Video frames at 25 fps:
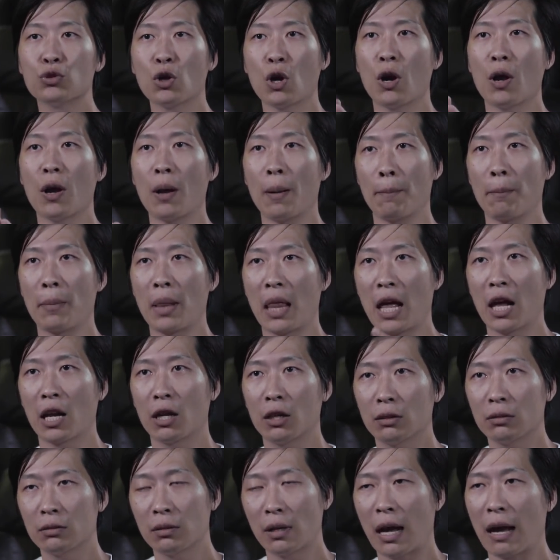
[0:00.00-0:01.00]
players with a
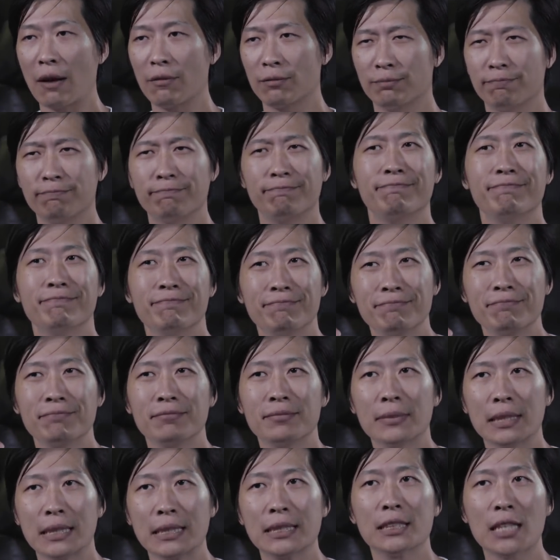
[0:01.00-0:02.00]
unique
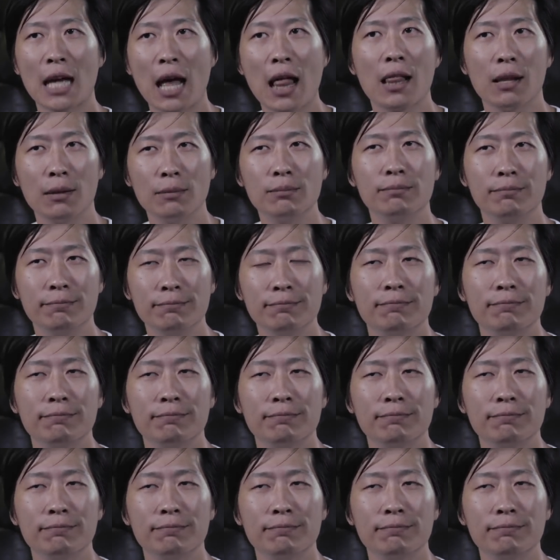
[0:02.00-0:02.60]
challenge,